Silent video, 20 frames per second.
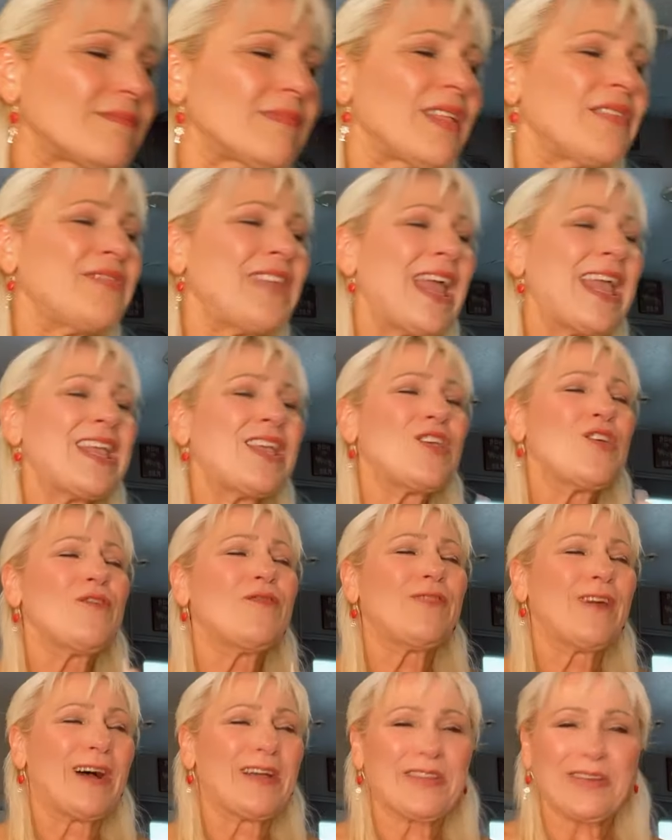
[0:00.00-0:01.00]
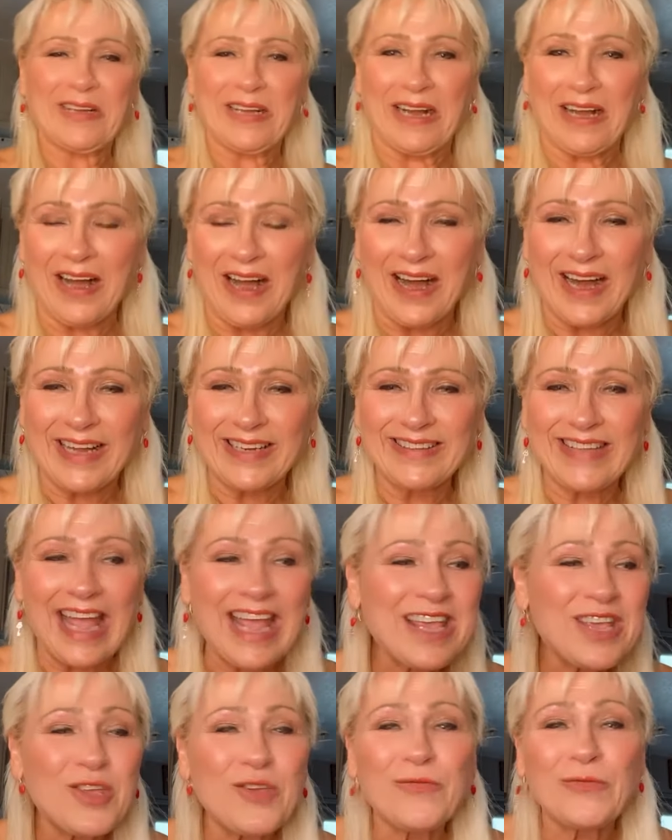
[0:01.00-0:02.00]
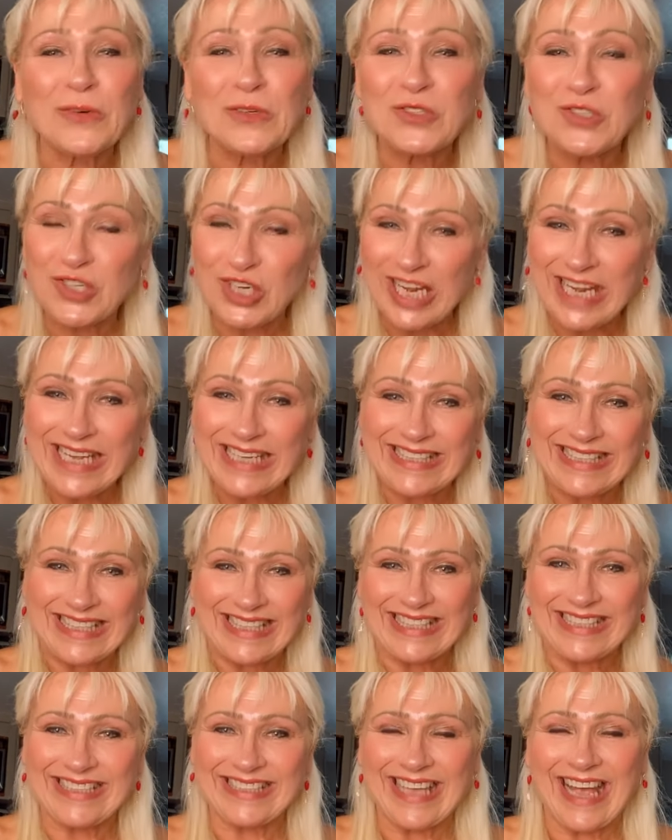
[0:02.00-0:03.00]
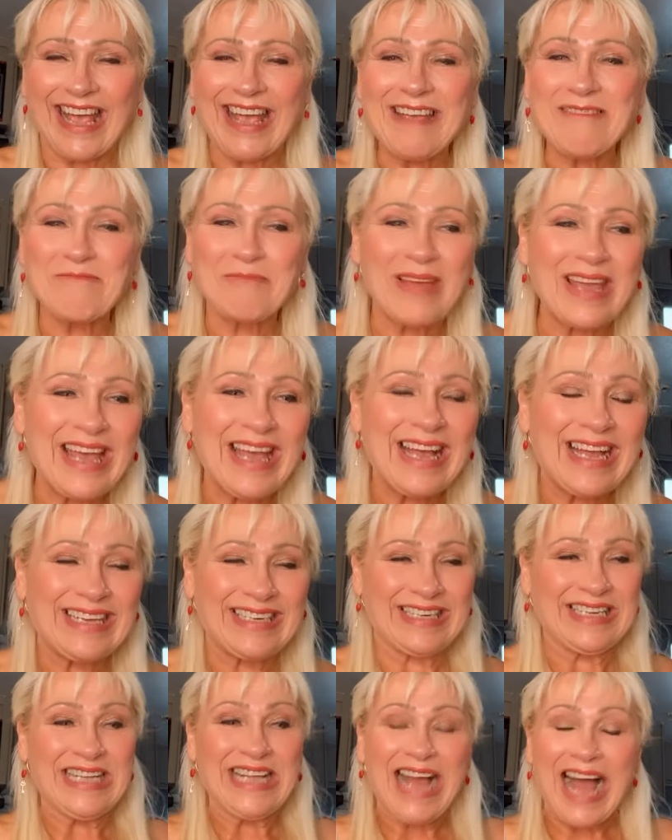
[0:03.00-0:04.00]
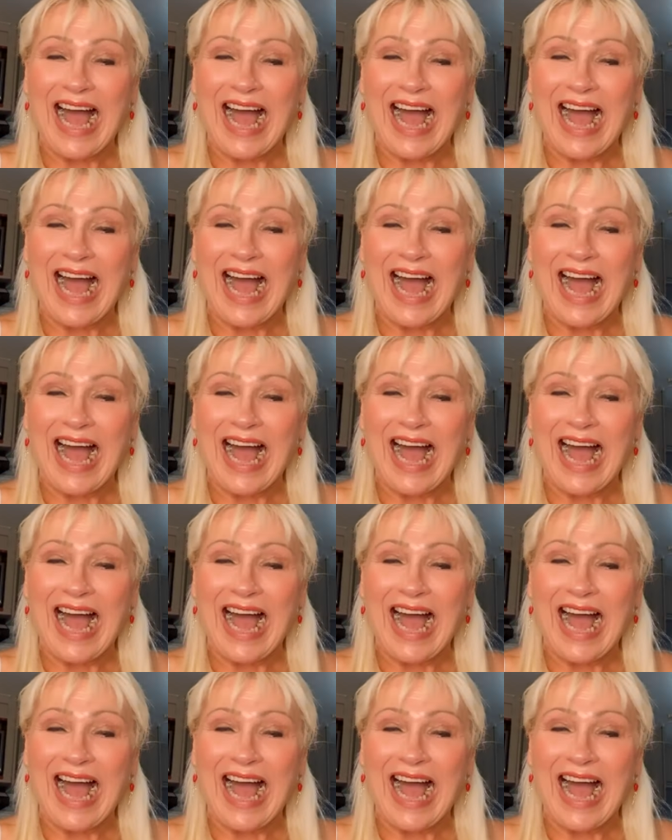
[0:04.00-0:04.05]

Thank you, Father God. Thank you for Jesus. Amen.